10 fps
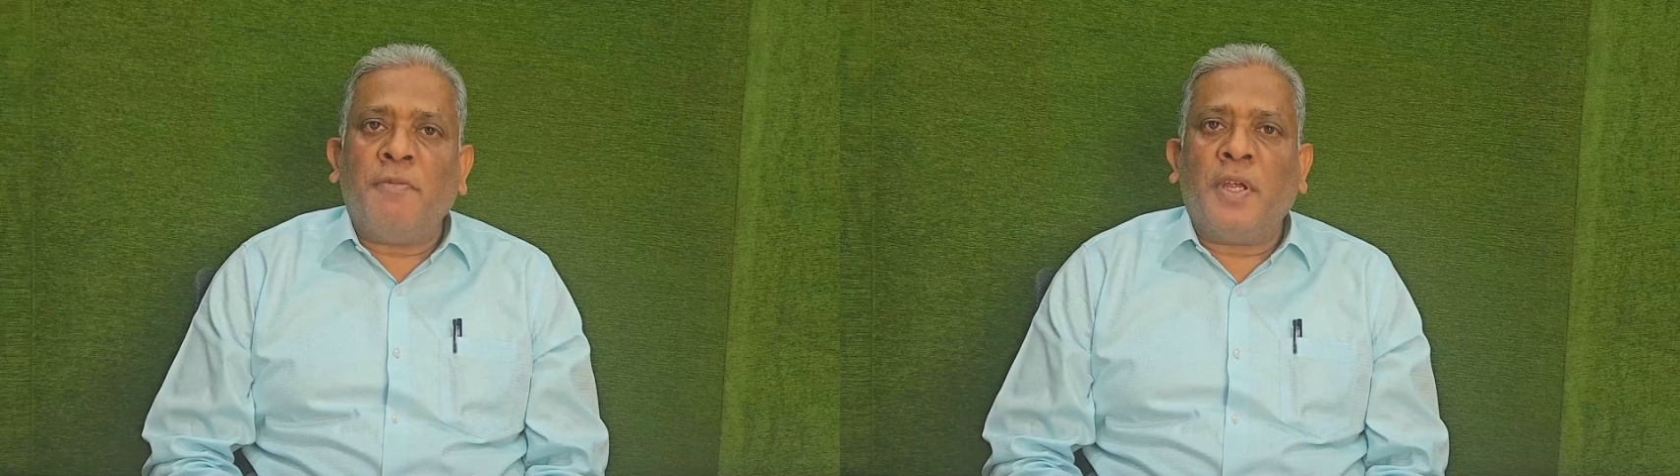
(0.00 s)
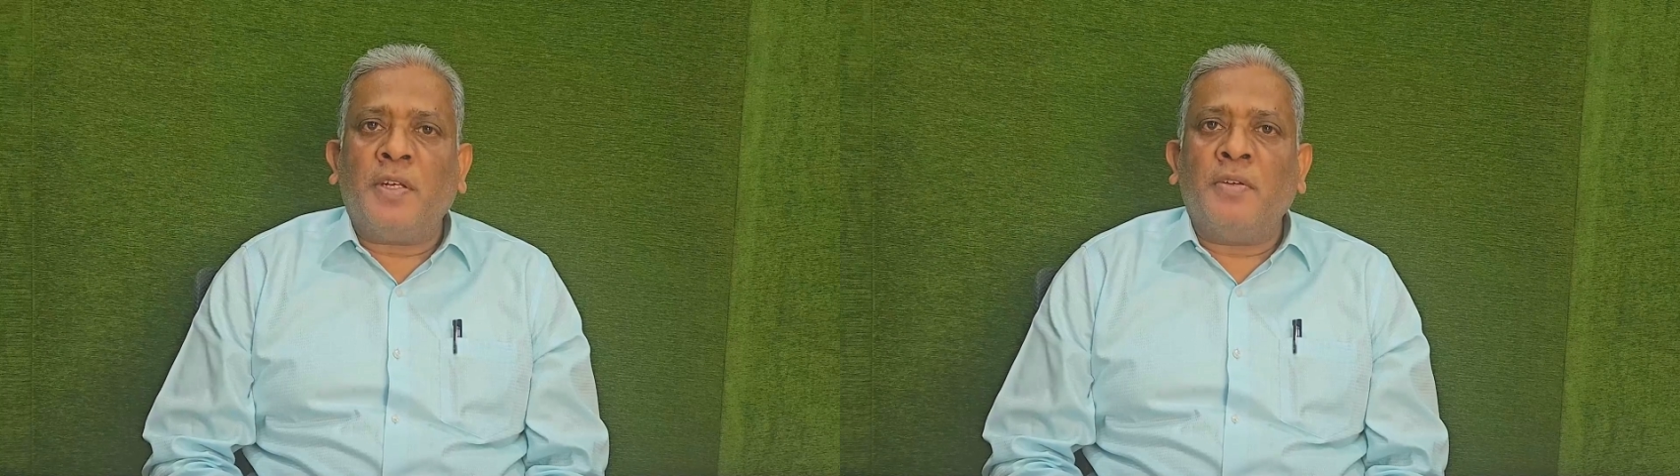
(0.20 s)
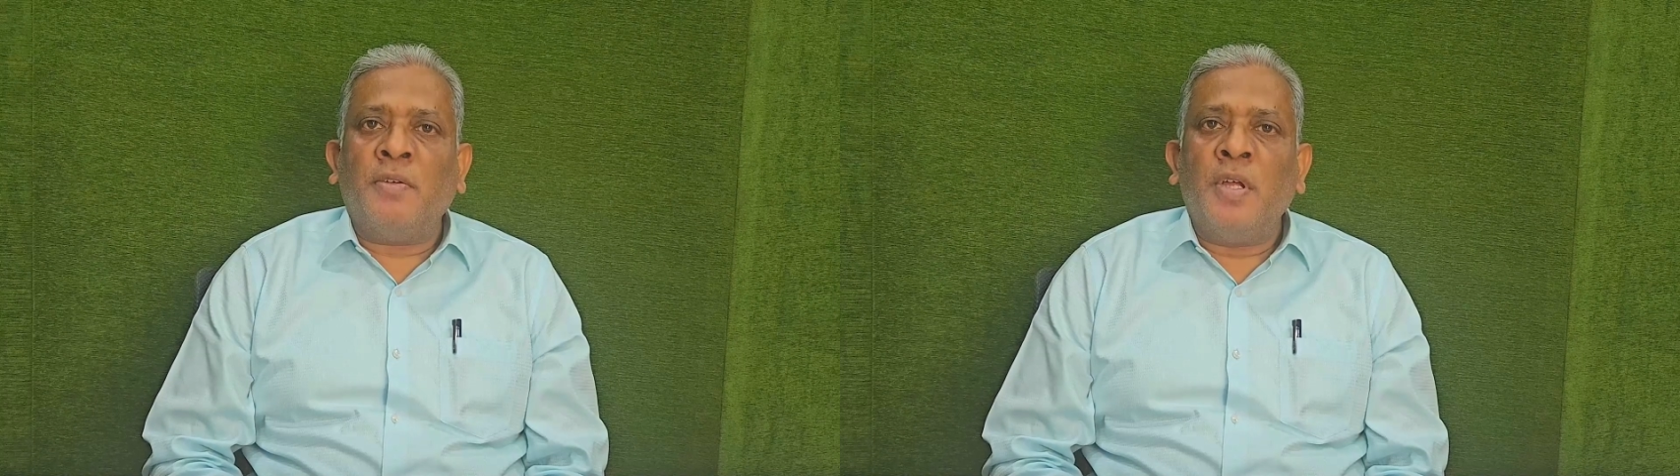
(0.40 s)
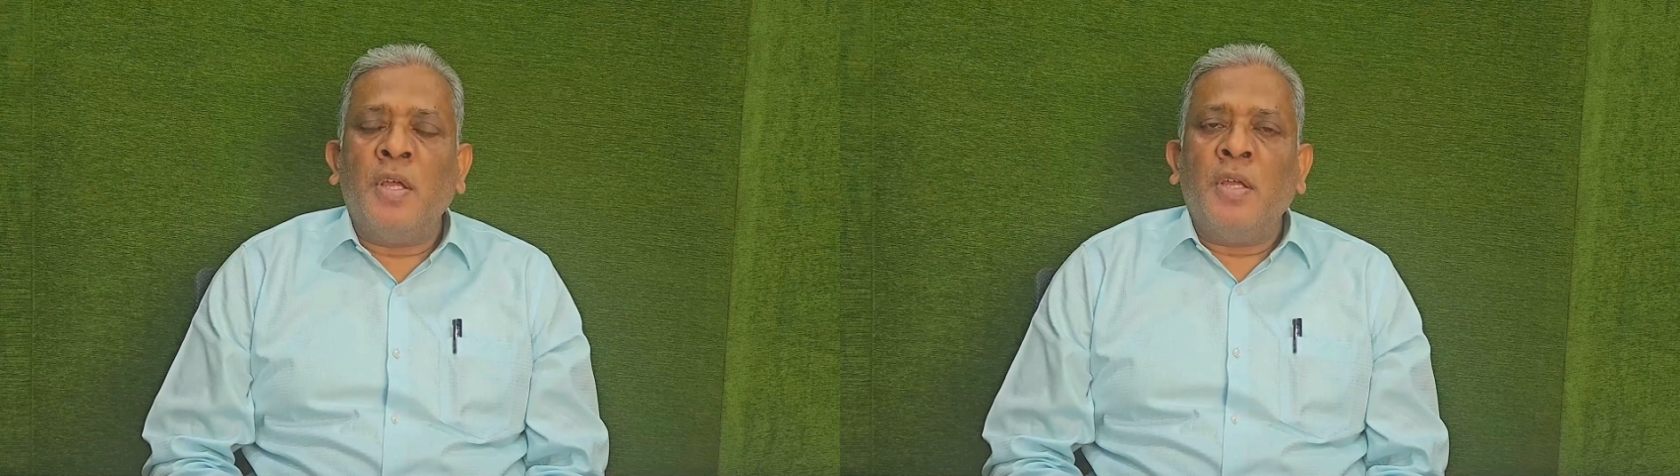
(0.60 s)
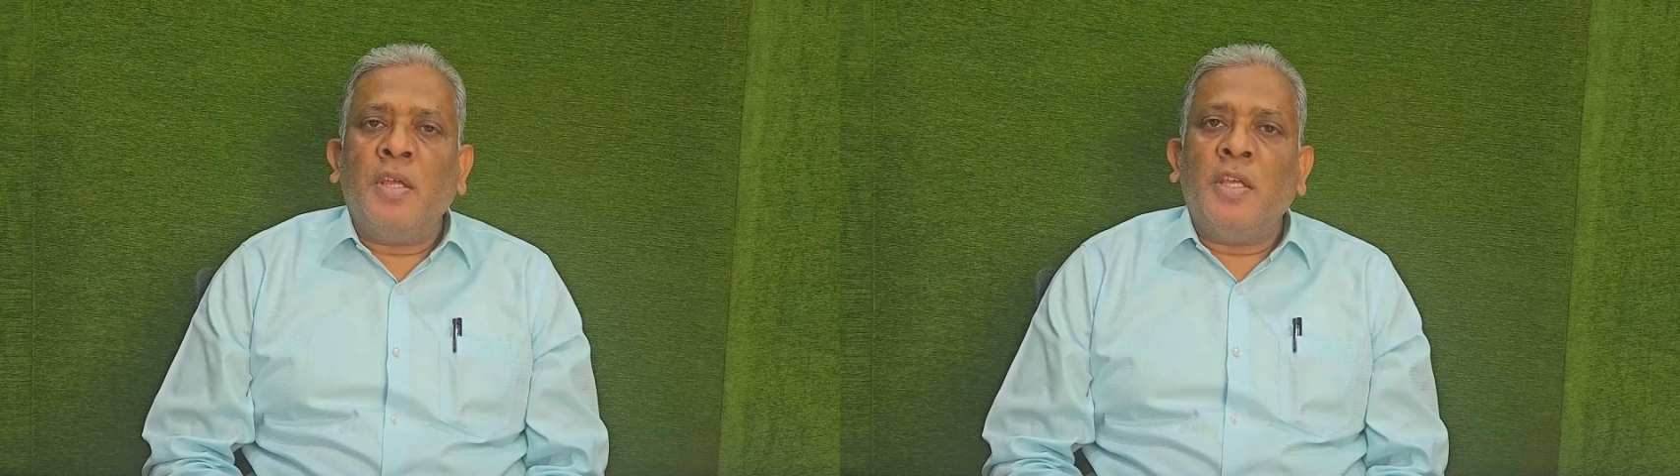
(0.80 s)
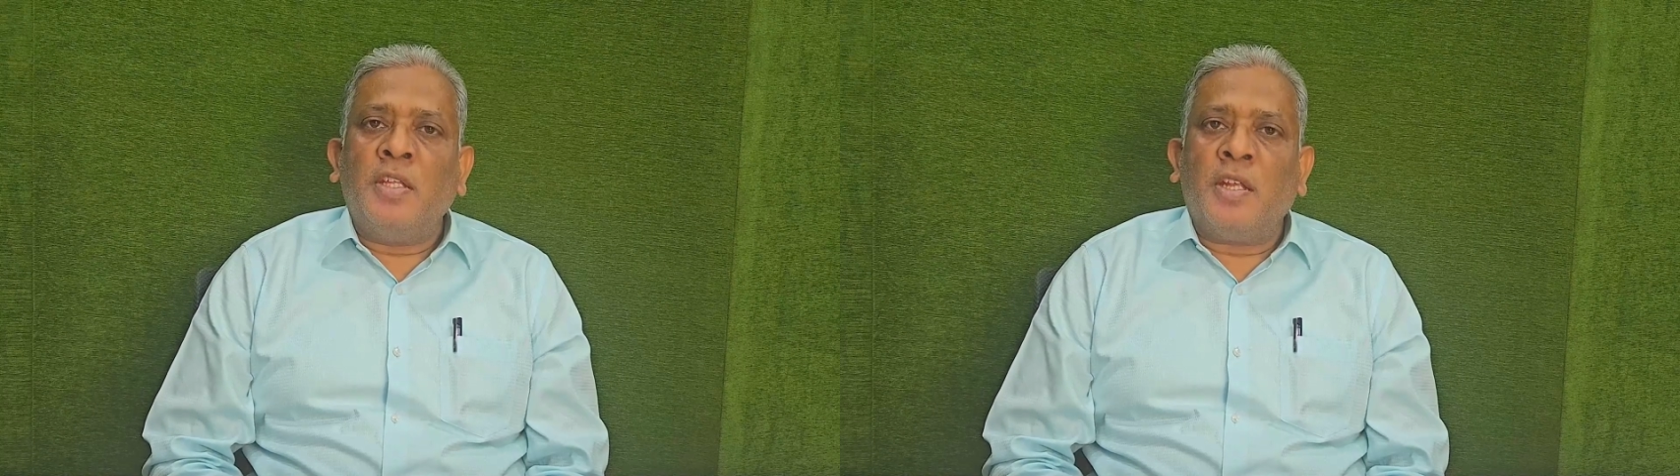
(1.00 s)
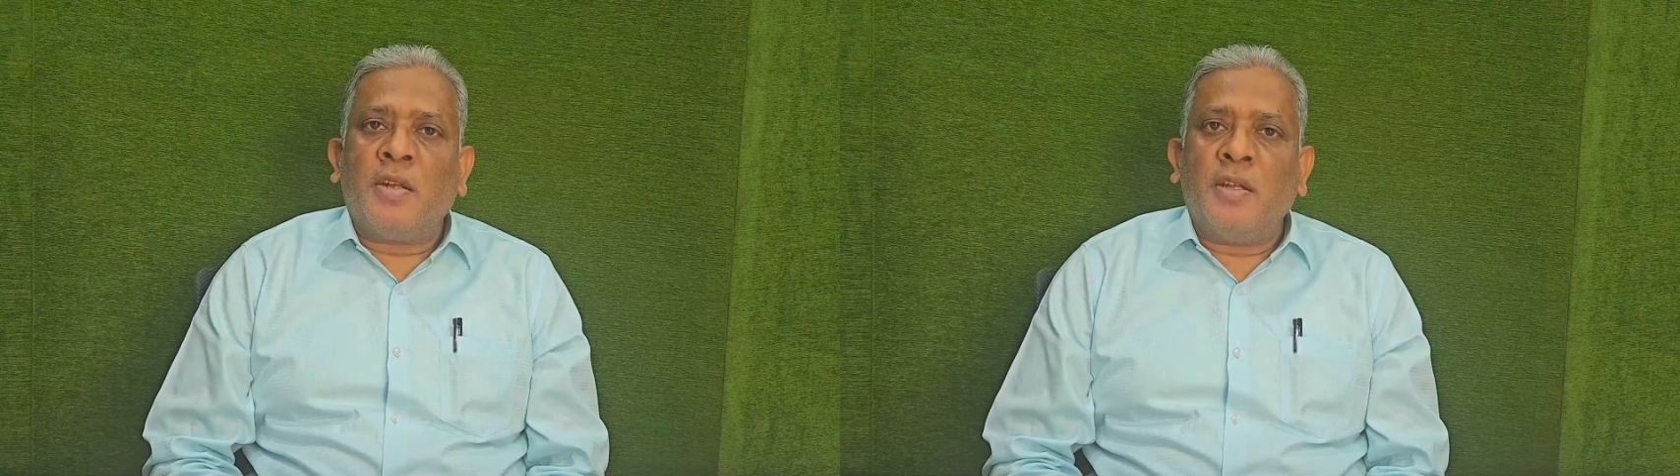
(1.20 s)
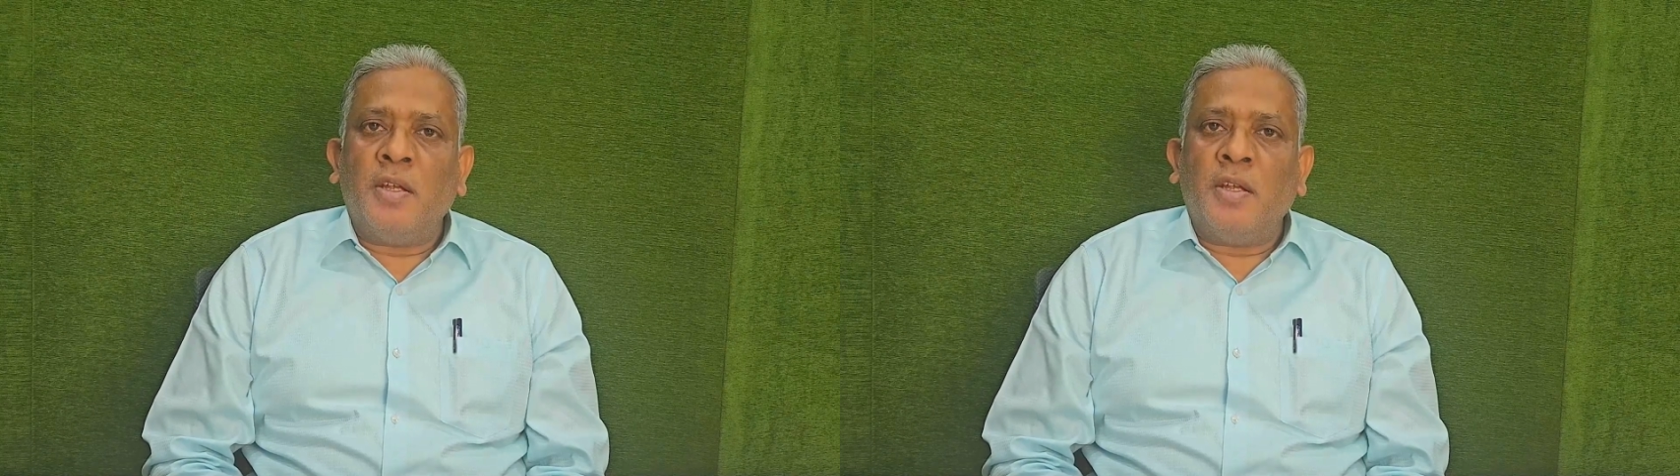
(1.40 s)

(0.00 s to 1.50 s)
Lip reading: effective. Either